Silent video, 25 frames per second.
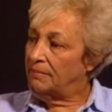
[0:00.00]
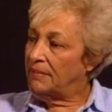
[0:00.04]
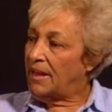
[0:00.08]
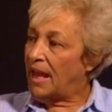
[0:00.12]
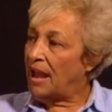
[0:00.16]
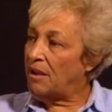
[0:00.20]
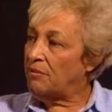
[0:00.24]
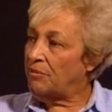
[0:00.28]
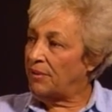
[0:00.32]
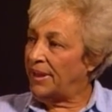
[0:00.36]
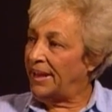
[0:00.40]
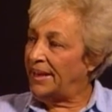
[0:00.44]

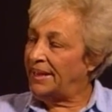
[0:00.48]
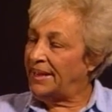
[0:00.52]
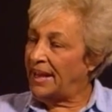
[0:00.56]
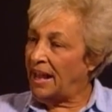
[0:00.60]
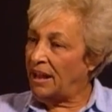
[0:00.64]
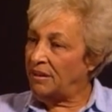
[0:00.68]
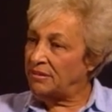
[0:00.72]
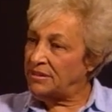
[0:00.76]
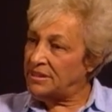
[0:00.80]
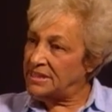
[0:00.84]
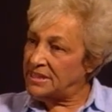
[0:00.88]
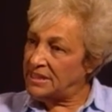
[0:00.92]
I ran
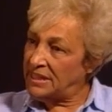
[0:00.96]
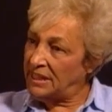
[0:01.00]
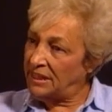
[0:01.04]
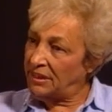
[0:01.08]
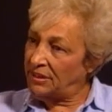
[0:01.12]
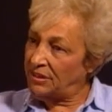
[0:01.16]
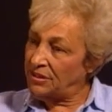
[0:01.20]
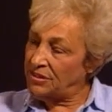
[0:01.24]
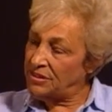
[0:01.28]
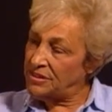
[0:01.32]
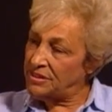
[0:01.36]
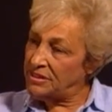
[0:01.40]

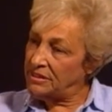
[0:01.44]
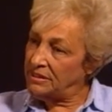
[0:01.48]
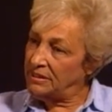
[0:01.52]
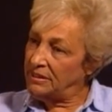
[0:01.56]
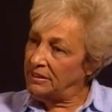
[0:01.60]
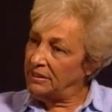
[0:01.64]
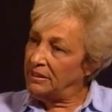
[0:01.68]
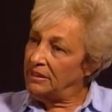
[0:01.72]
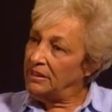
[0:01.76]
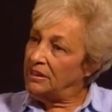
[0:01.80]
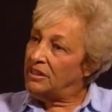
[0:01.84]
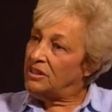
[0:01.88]
downstairs
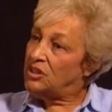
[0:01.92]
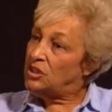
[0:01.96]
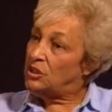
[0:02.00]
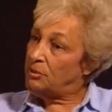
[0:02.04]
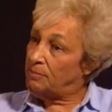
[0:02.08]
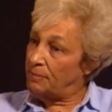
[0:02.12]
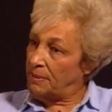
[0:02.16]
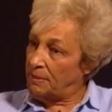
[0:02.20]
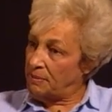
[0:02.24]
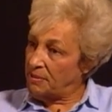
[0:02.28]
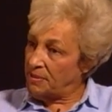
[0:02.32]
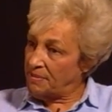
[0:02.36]
to
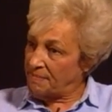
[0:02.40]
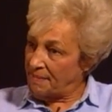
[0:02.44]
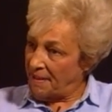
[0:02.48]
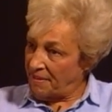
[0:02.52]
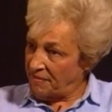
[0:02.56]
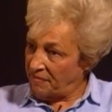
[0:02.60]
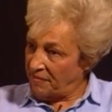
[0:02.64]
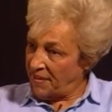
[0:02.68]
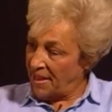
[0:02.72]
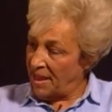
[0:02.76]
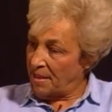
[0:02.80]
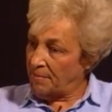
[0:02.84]
be with my
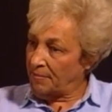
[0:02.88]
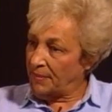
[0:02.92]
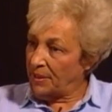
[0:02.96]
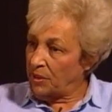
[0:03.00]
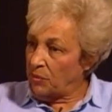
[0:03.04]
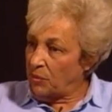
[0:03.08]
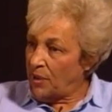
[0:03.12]
family.